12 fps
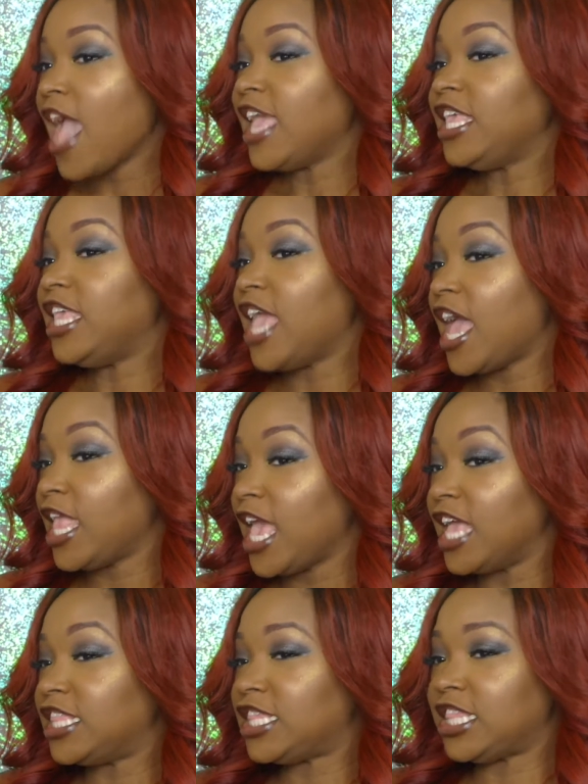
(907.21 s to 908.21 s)
yet
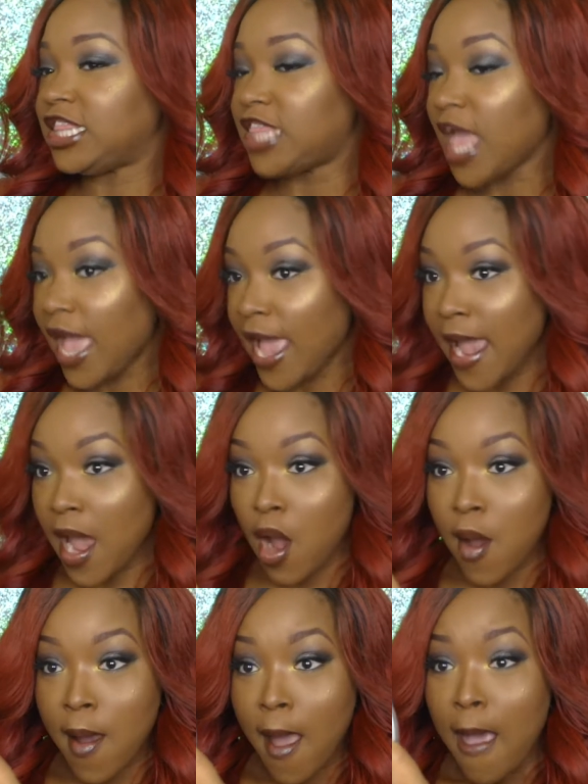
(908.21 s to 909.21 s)
it's
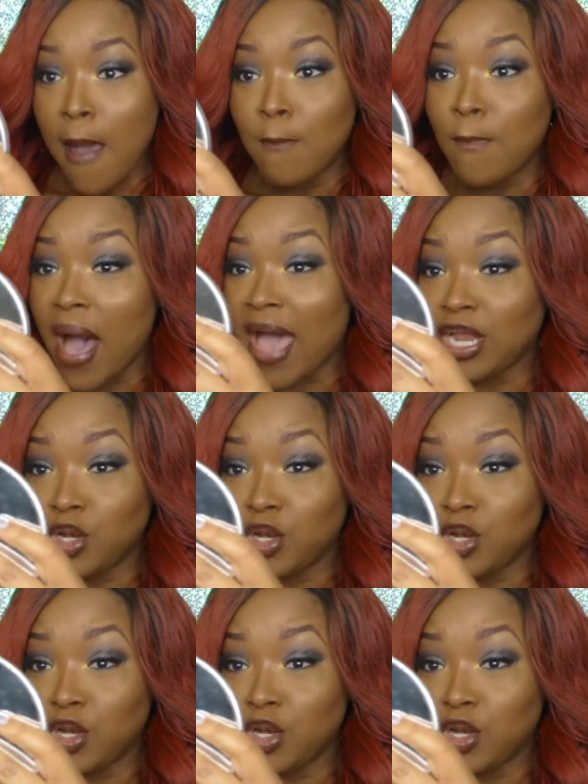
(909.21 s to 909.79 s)
there. My